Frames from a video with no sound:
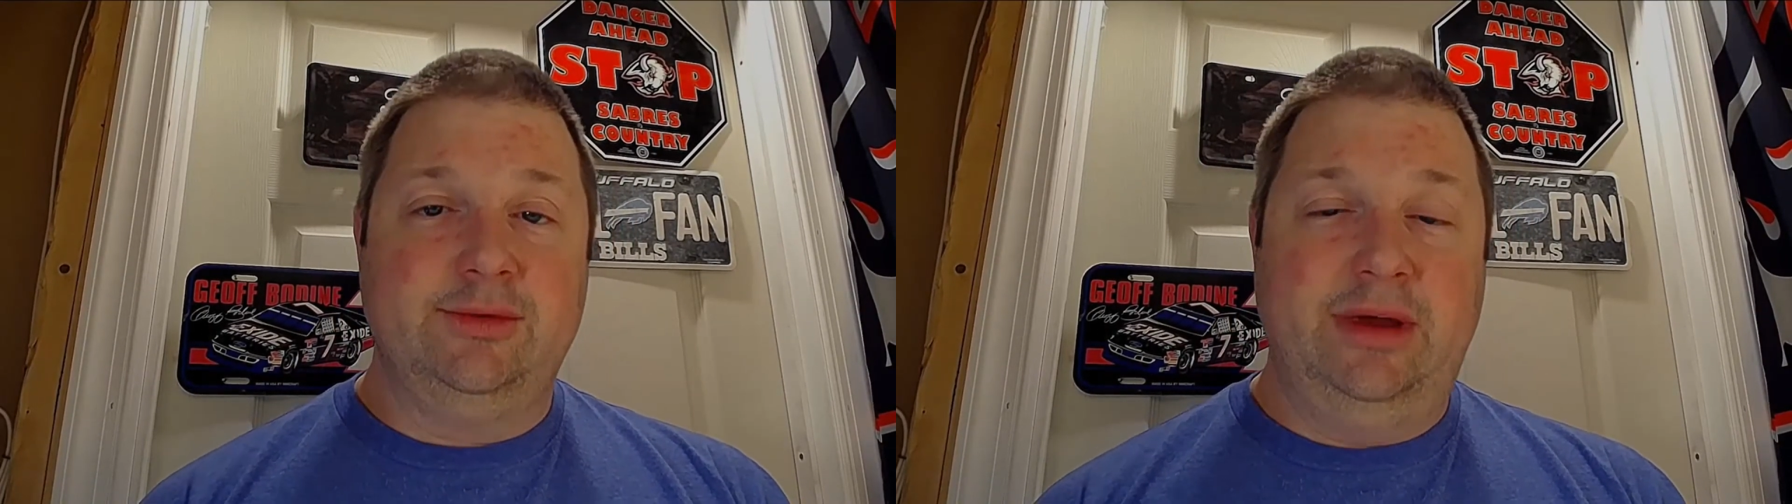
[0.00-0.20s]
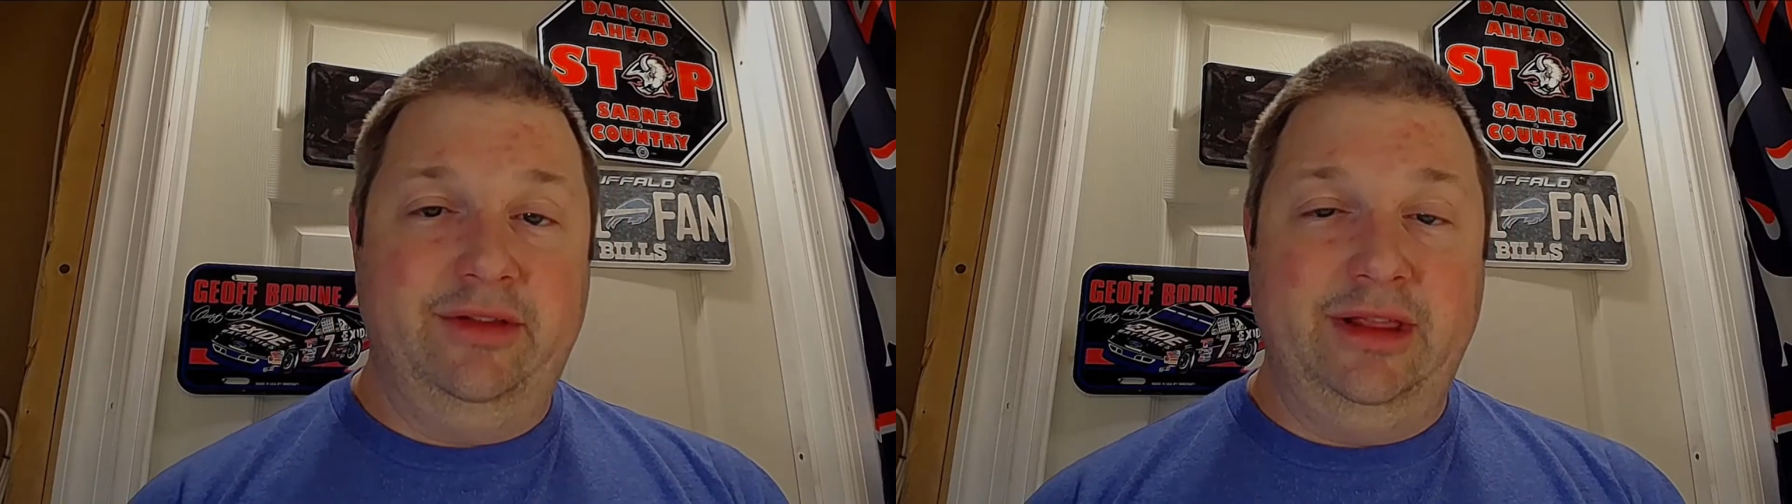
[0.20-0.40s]
we
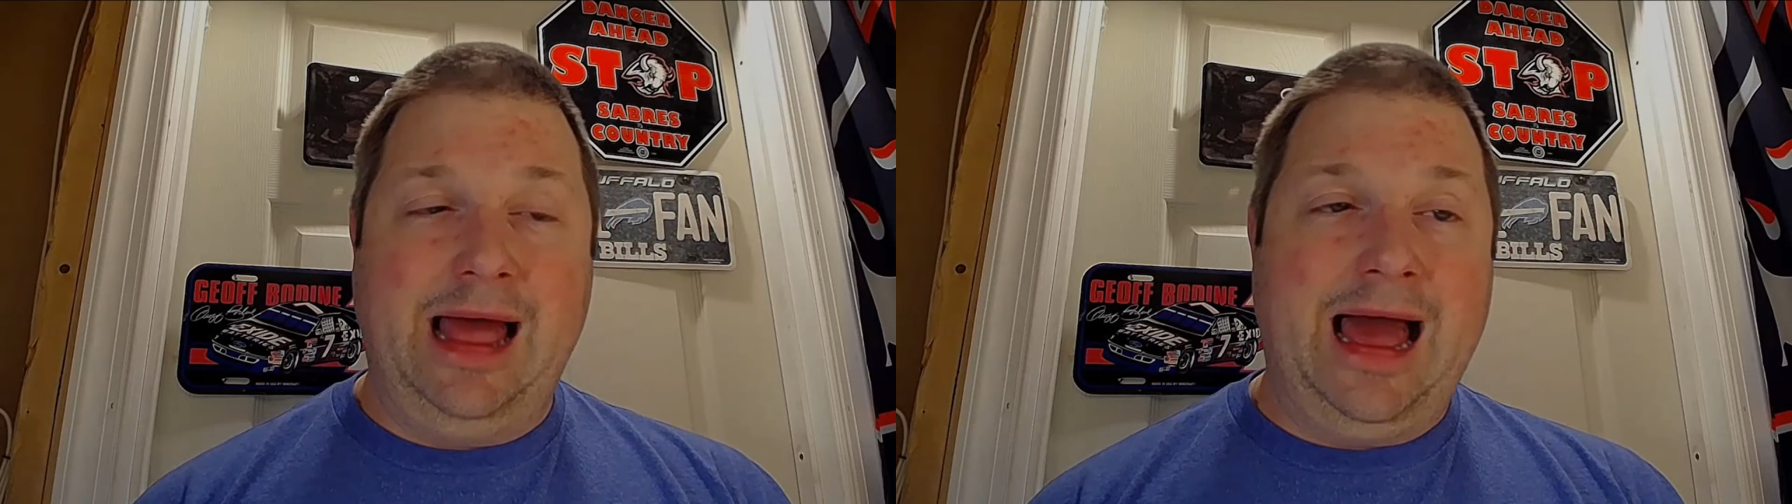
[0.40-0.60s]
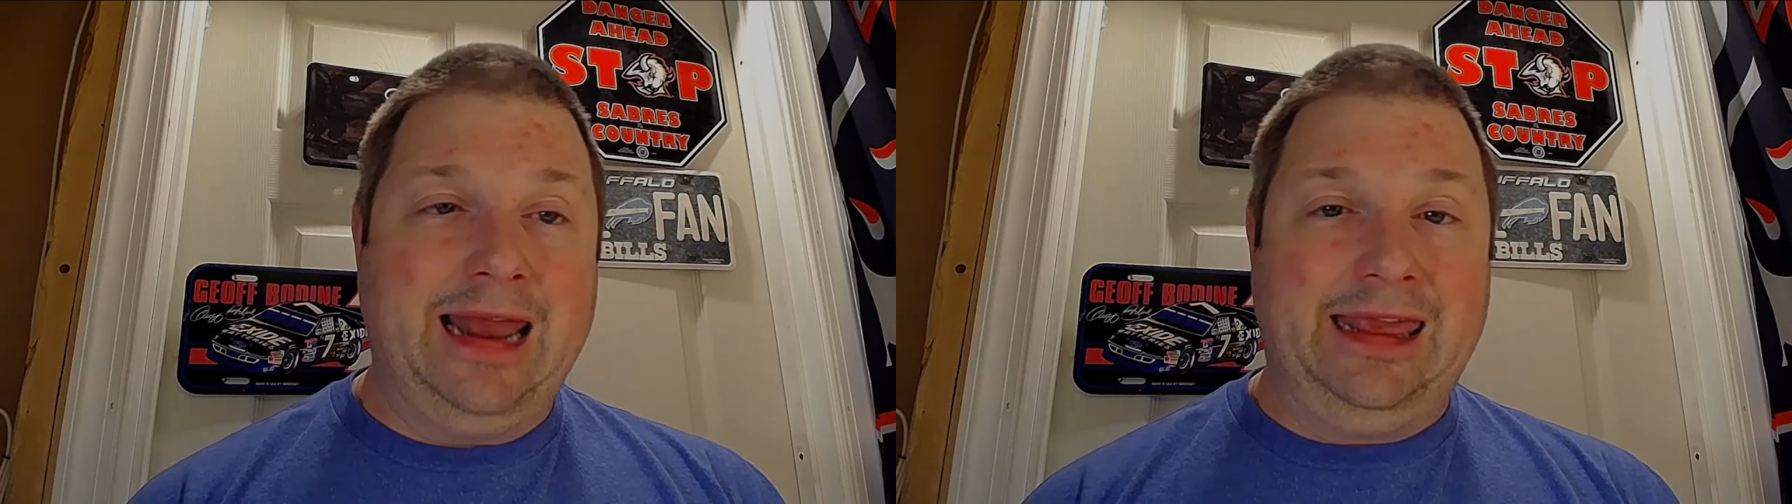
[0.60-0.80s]
have a
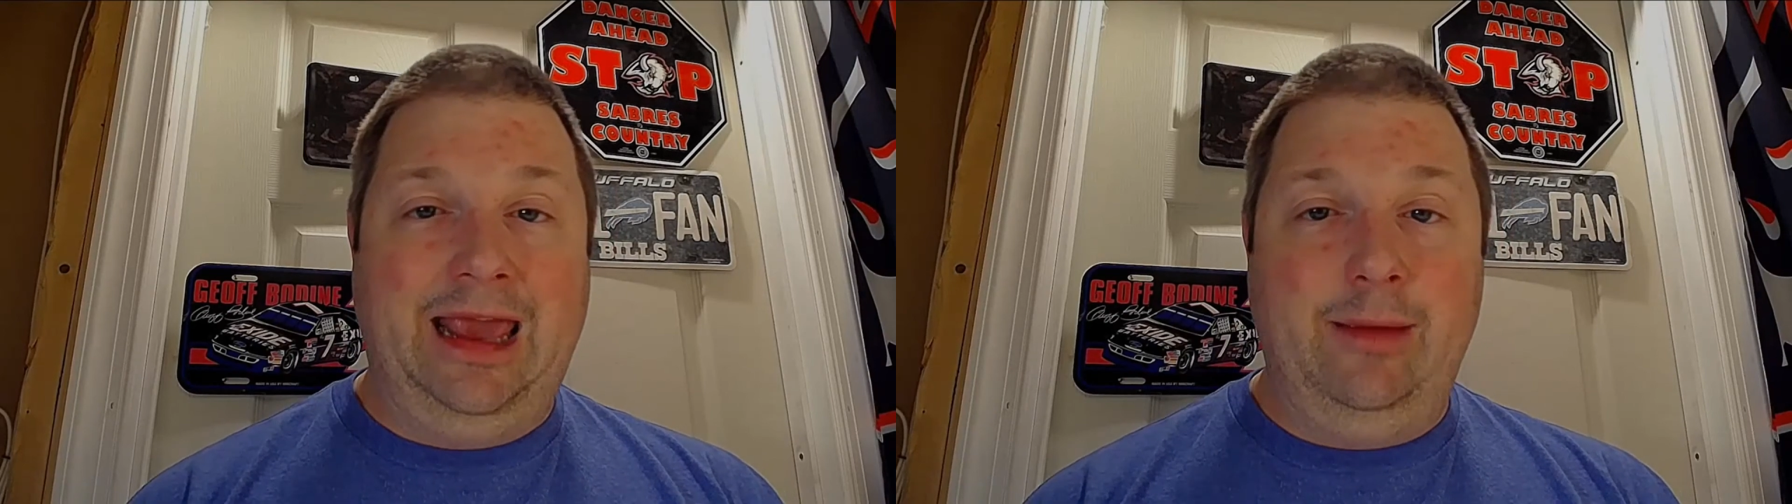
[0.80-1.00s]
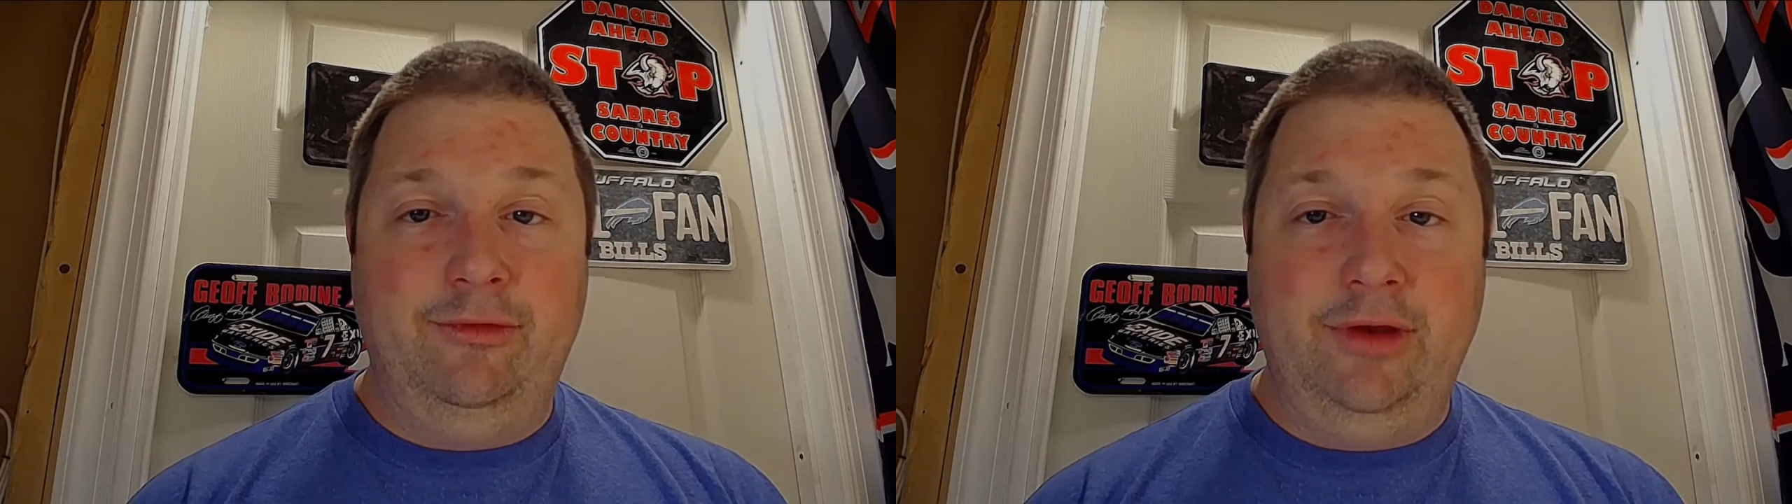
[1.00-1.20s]
lot of
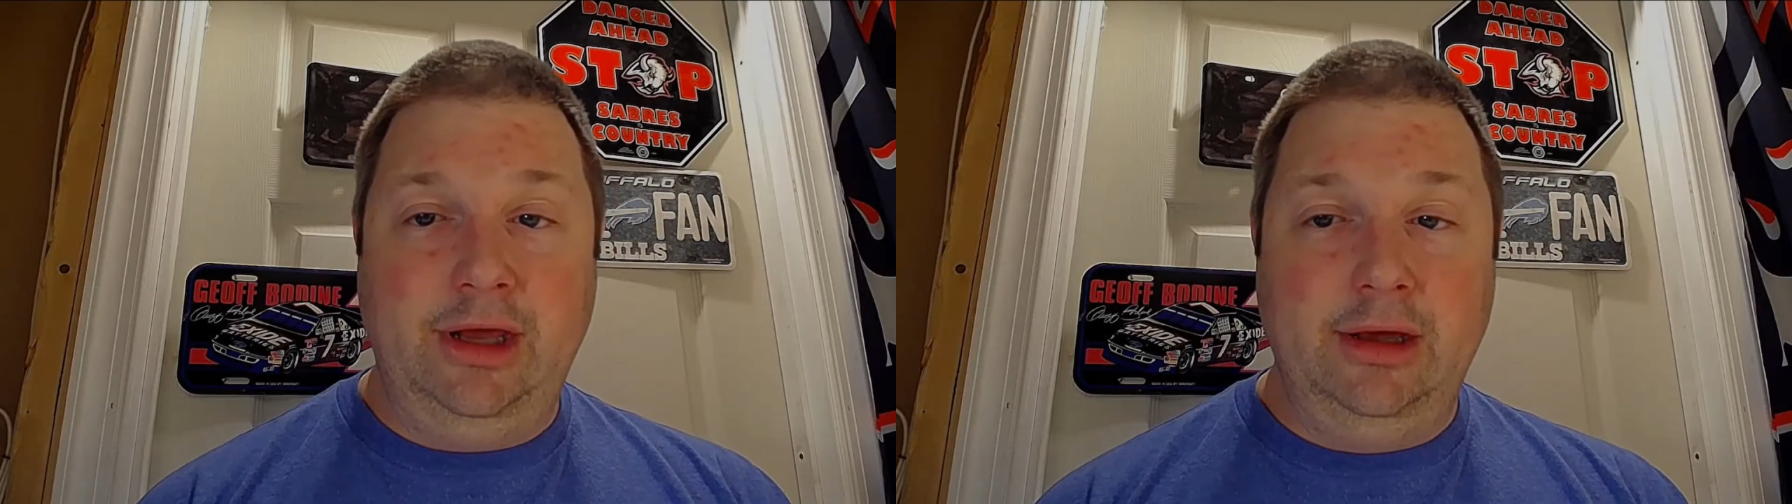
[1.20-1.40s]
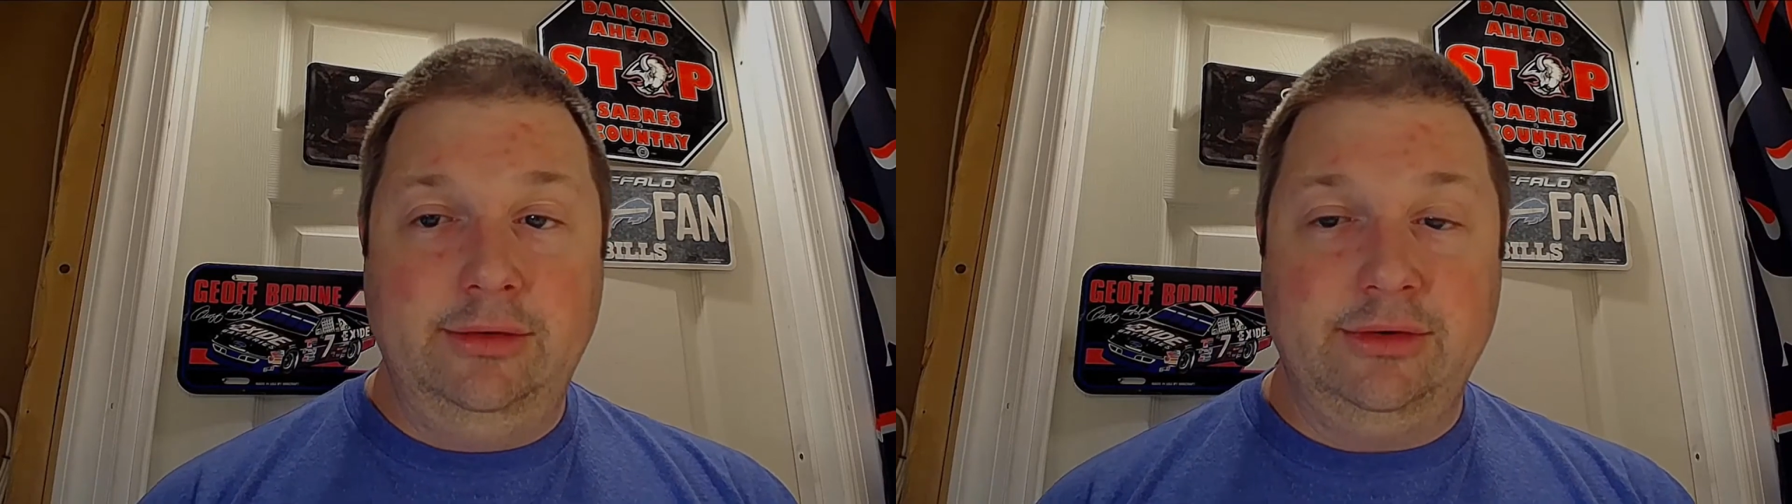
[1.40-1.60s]
game
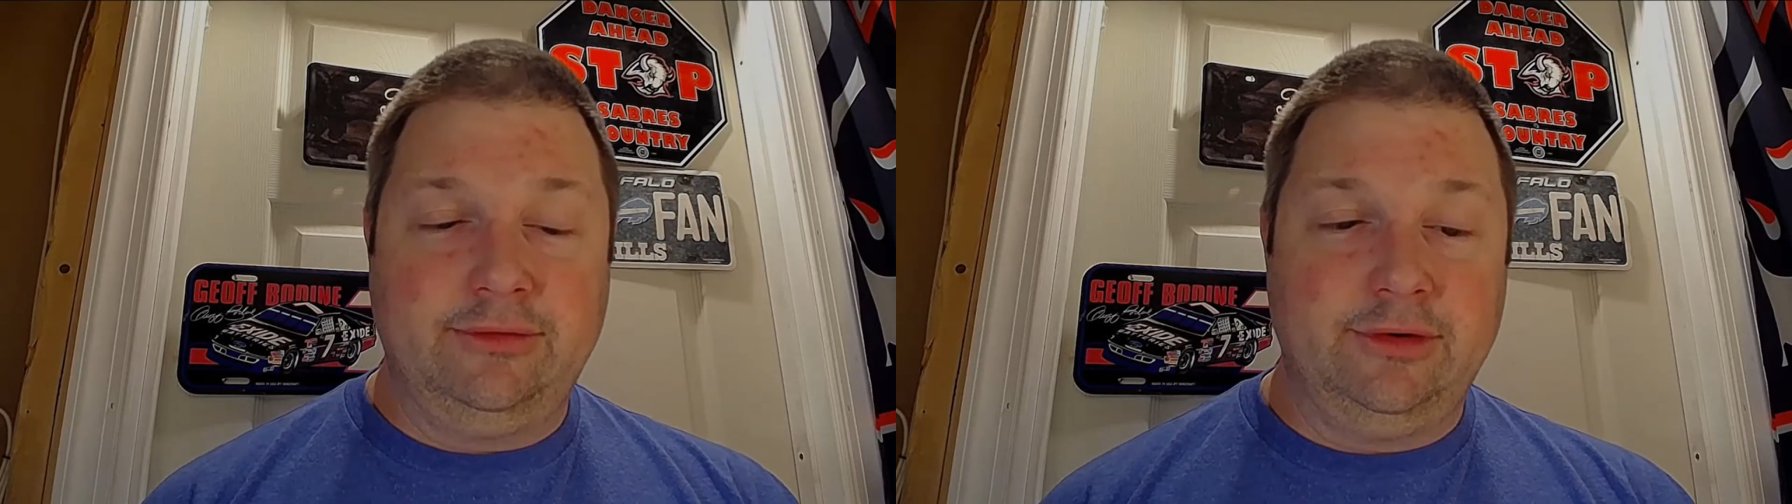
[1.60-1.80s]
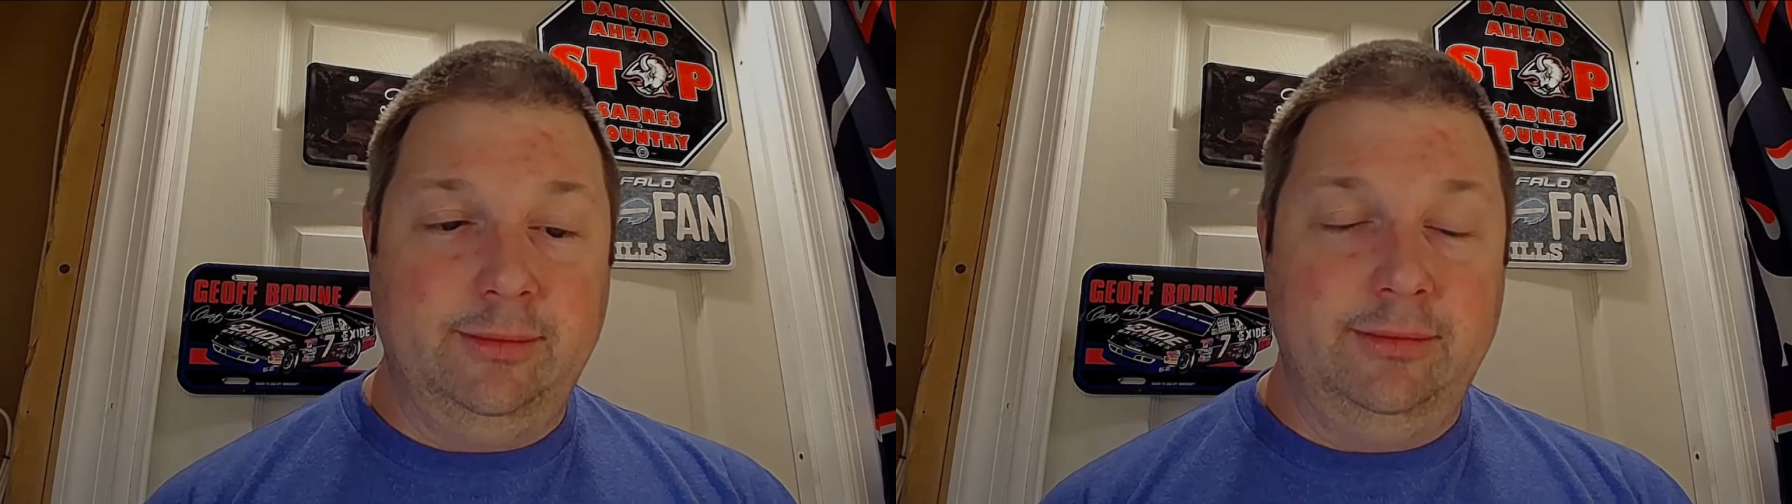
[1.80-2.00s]
videos
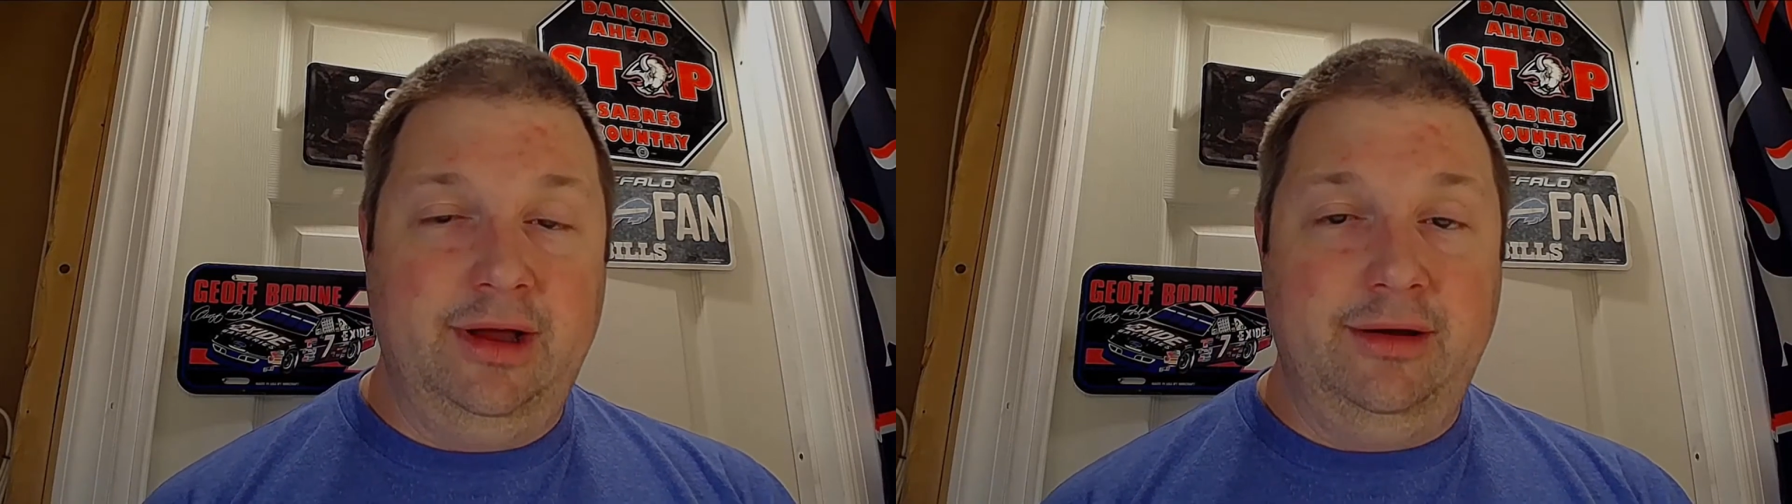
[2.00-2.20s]
from